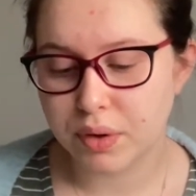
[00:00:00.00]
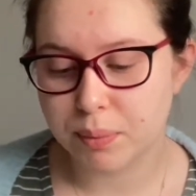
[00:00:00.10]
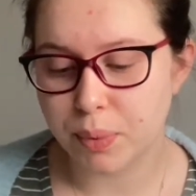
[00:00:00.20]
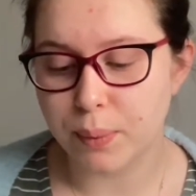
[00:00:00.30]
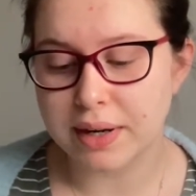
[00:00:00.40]

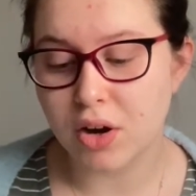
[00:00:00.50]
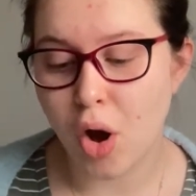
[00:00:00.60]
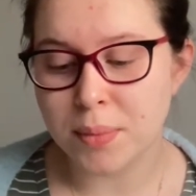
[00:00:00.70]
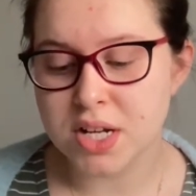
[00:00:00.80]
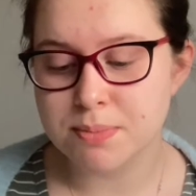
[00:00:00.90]
But when an
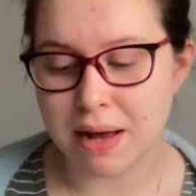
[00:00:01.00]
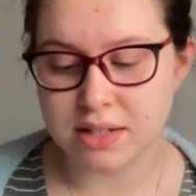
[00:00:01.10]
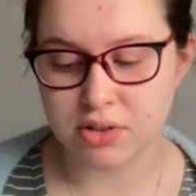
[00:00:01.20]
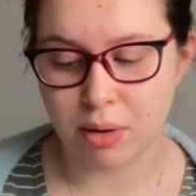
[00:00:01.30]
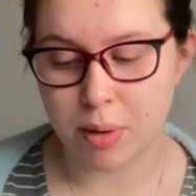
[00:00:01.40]
ominous
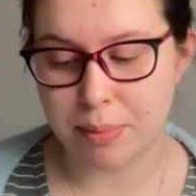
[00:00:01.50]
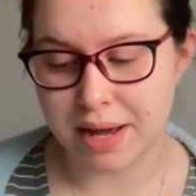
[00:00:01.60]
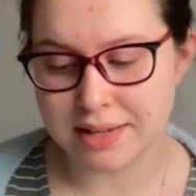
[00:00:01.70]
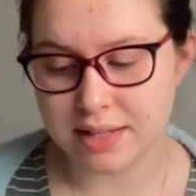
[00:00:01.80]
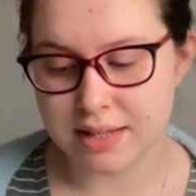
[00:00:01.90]
pentagram
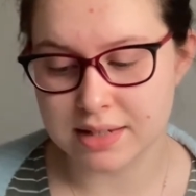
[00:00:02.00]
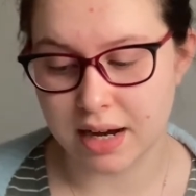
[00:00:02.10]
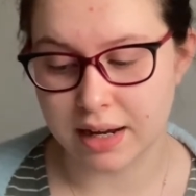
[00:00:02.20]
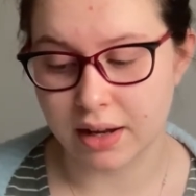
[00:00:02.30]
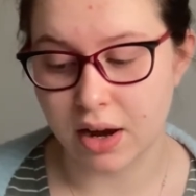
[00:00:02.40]
appears in the
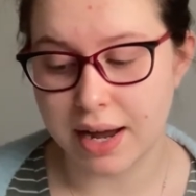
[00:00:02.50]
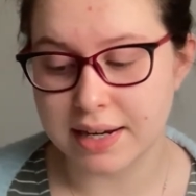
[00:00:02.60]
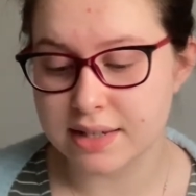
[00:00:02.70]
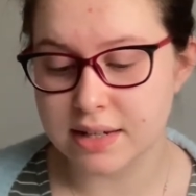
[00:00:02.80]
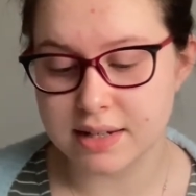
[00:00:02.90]
sky, her
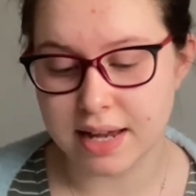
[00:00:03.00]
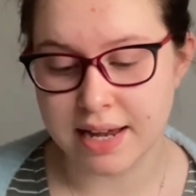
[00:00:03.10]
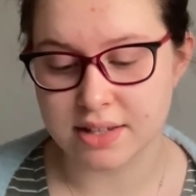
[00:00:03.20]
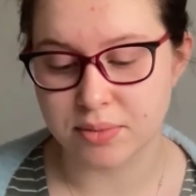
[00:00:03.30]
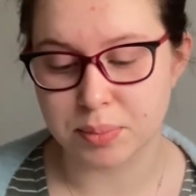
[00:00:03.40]
innocent
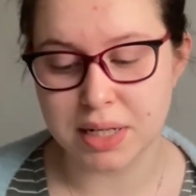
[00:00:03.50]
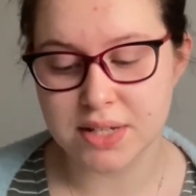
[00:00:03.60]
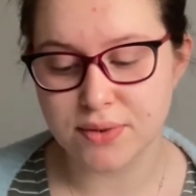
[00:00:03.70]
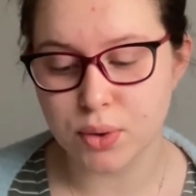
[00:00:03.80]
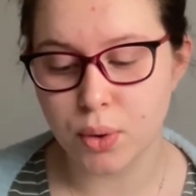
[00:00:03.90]
days of
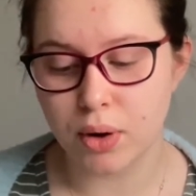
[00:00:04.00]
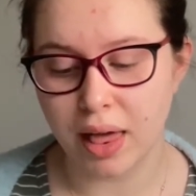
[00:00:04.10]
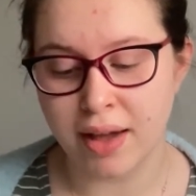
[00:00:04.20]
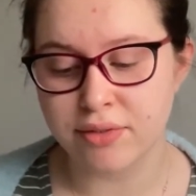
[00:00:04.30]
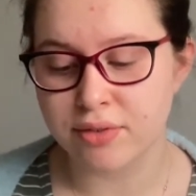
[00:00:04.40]
blissful court
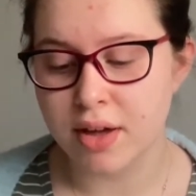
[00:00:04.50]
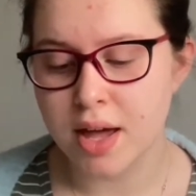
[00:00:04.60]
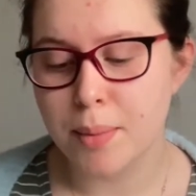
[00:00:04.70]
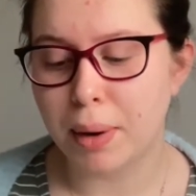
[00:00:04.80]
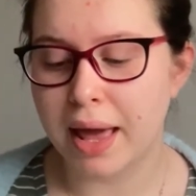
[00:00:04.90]
life,
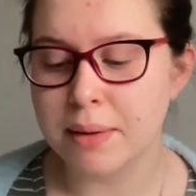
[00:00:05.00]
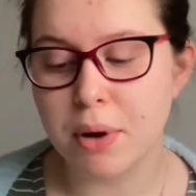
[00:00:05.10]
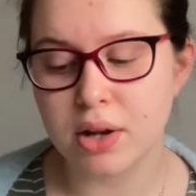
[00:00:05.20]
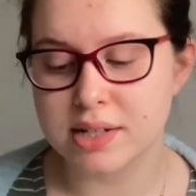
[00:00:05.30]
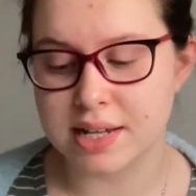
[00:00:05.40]
playing
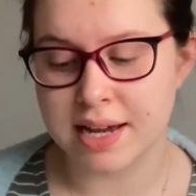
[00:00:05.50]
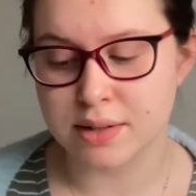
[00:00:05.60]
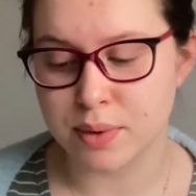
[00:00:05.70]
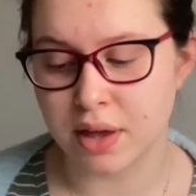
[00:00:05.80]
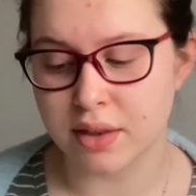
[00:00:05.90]

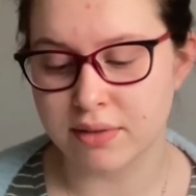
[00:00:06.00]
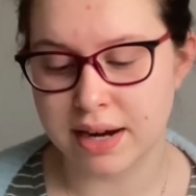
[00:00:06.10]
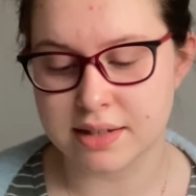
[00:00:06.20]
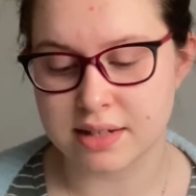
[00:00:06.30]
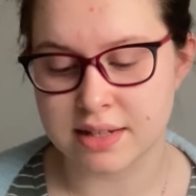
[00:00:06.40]
politics with other
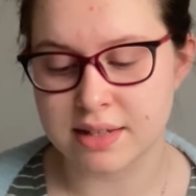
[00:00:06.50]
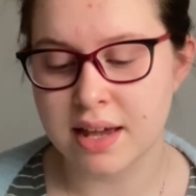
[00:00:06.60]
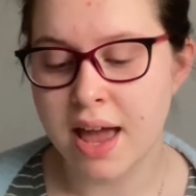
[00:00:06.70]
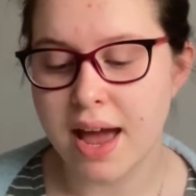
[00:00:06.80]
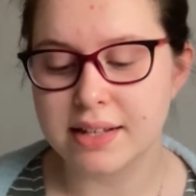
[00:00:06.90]
races,
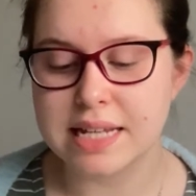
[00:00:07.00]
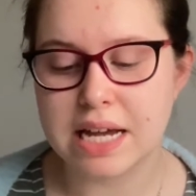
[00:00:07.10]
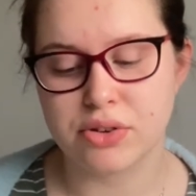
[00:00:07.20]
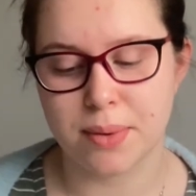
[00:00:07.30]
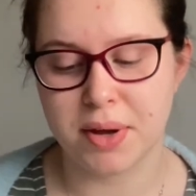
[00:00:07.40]
and
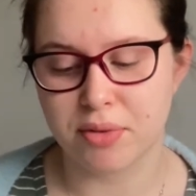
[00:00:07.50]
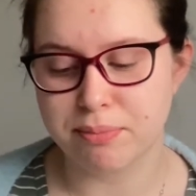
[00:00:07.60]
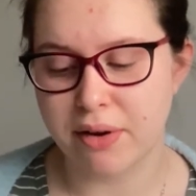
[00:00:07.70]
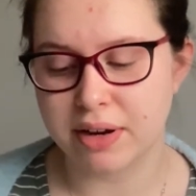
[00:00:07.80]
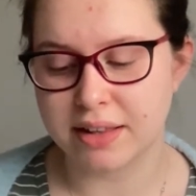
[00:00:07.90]
daydreaming of
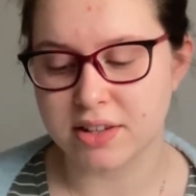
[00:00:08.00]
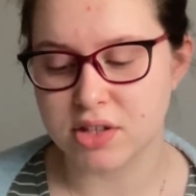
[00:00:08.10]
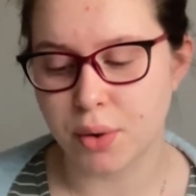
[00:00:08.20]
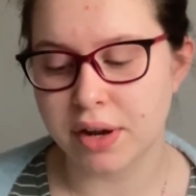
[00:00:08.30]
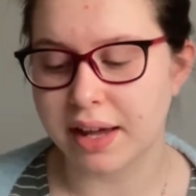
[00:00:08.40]
marrying the
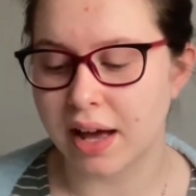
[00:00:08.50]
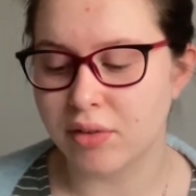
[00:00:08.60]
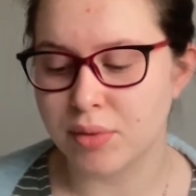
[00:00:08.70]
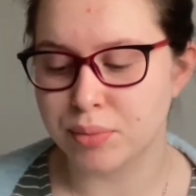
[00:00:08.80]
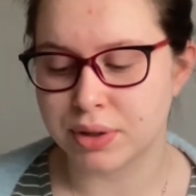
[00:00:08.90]
stoic
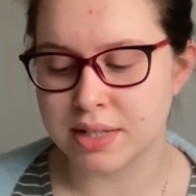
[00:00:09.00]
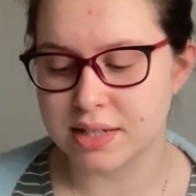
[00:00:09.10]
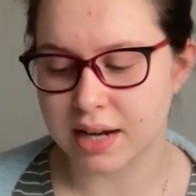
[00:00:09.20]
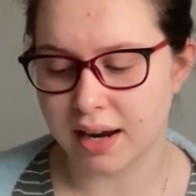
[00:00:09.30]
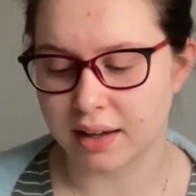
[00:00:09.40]
elven
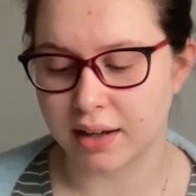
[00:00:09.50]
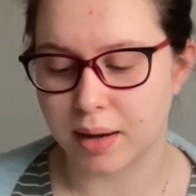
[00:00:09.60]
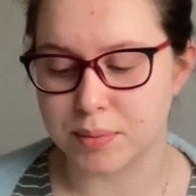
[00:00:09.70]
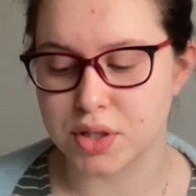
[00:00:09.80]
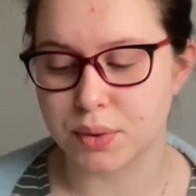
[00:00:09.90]
prince Talon
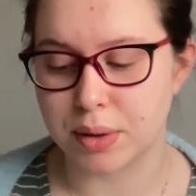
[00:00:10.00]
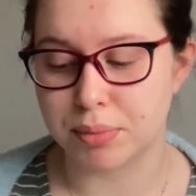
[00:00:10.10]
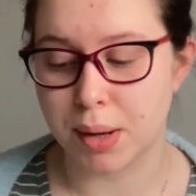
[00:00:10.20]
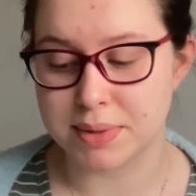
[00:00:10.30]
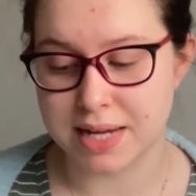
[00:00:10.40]
comes to an
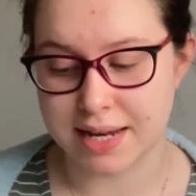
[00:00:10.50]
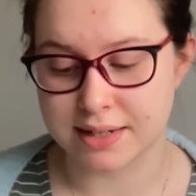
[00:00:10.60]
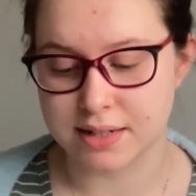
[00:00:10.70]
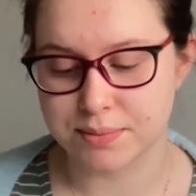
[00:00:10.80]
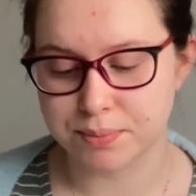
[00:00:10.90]
abrupt
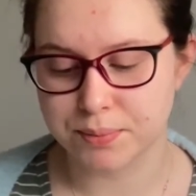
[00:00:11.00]
end.